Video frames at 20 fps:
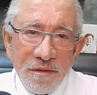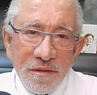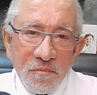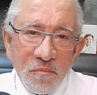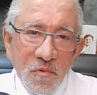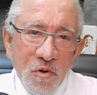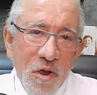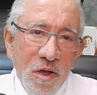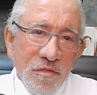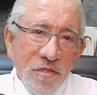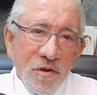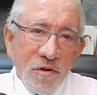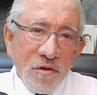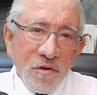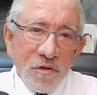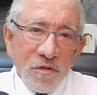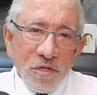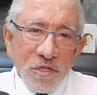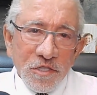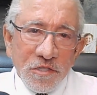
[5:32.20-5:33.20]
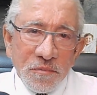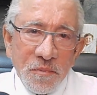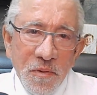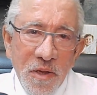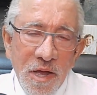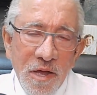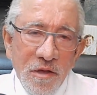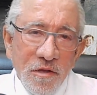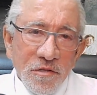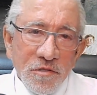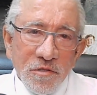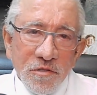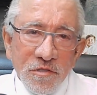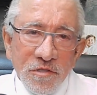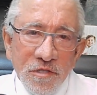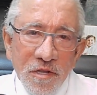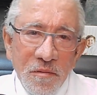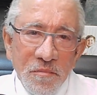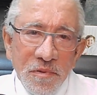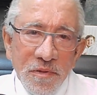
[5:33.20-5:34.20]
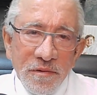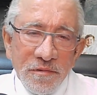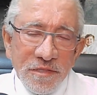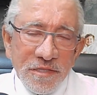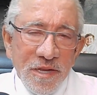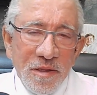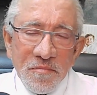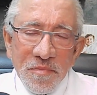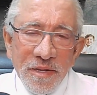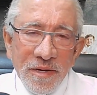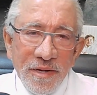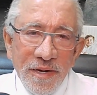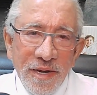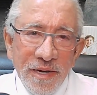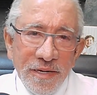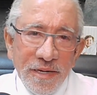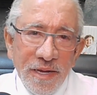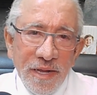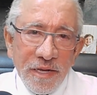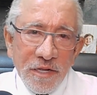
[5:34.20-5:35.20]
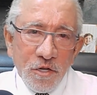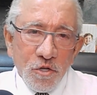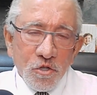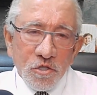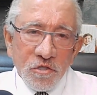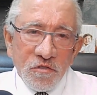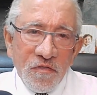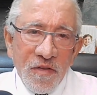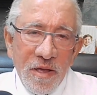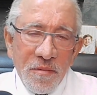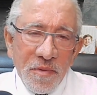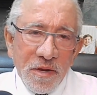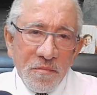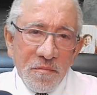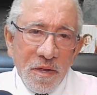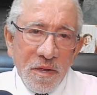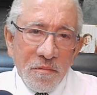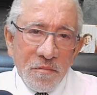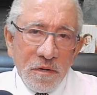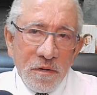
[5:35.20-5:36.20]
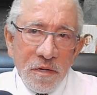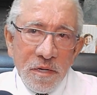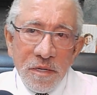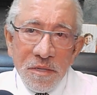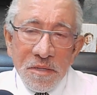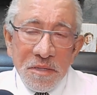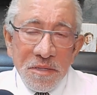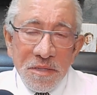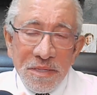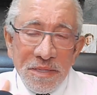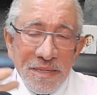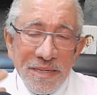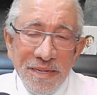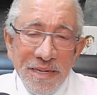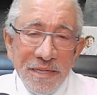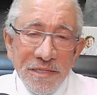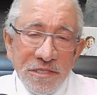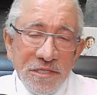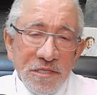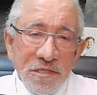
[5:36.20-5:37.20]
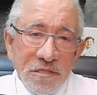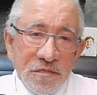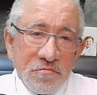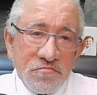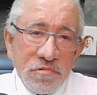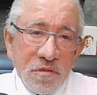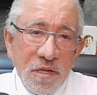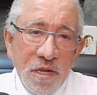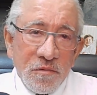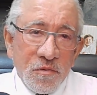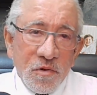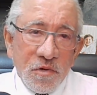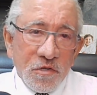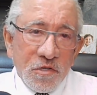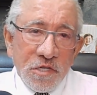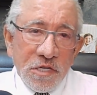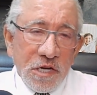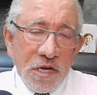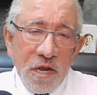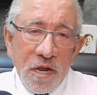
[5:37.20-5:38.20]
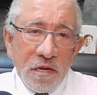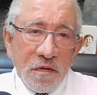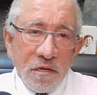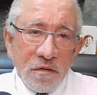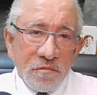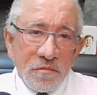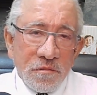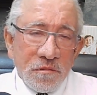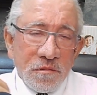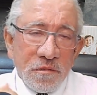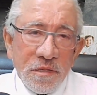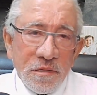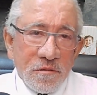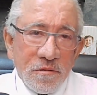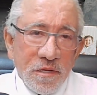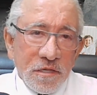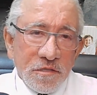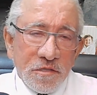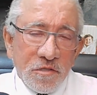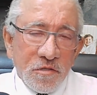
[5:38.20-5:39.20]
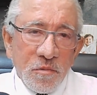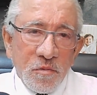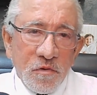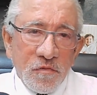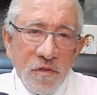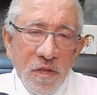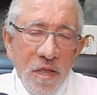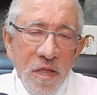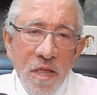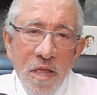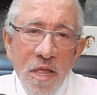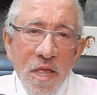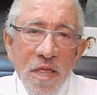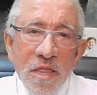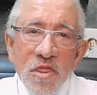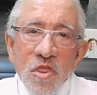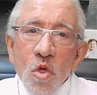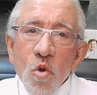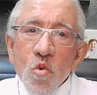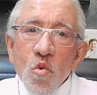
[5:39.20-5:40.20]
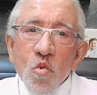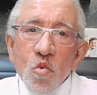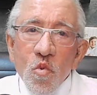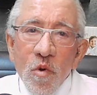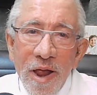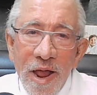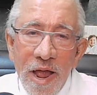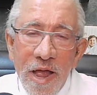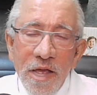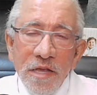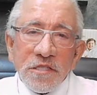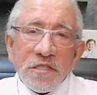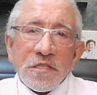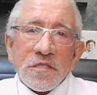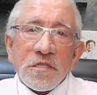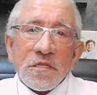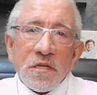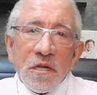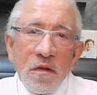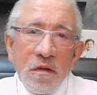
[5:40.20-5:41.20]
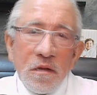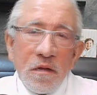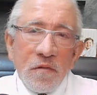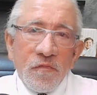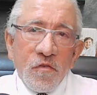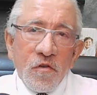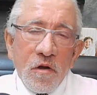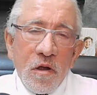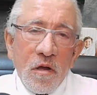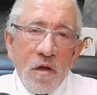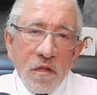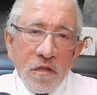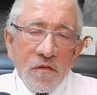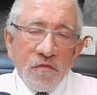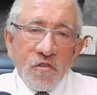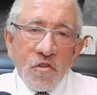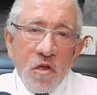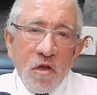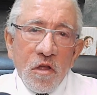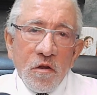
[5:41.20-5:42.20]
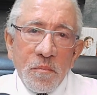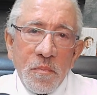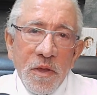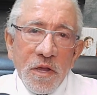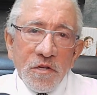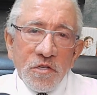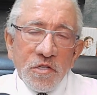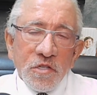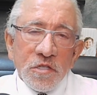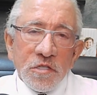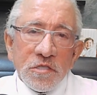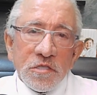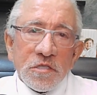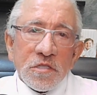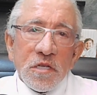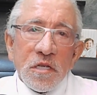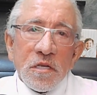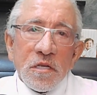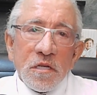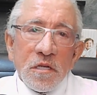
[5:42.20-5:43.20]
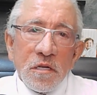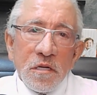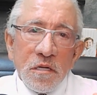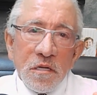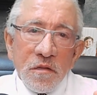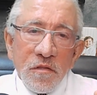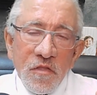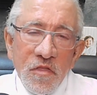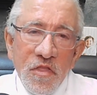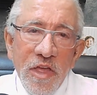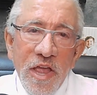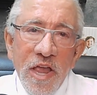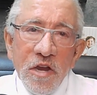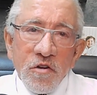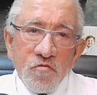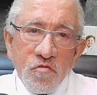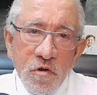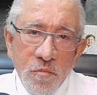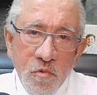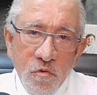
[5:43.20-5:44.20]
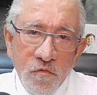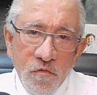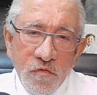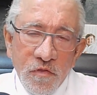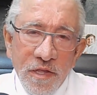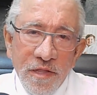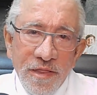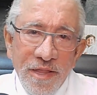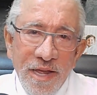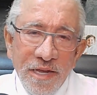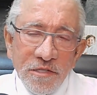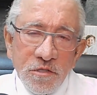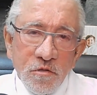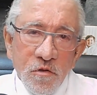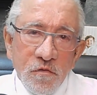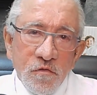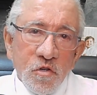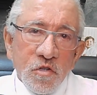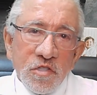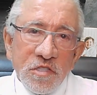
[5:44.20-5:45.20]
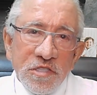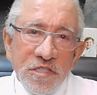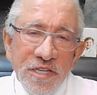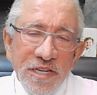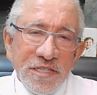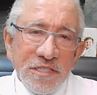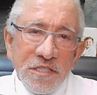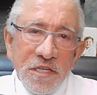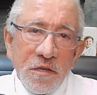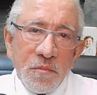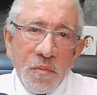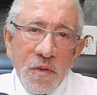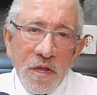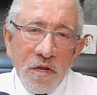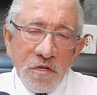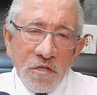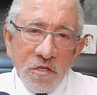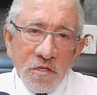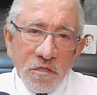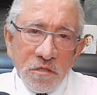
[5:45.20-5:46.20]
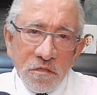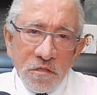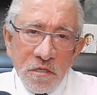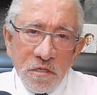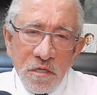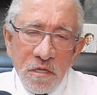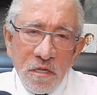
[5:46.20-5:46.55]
brother or the spouse or something like that, close family member. And since they were together, they just removed it. The rest for out of town patients, they removed it. That's over 60 patients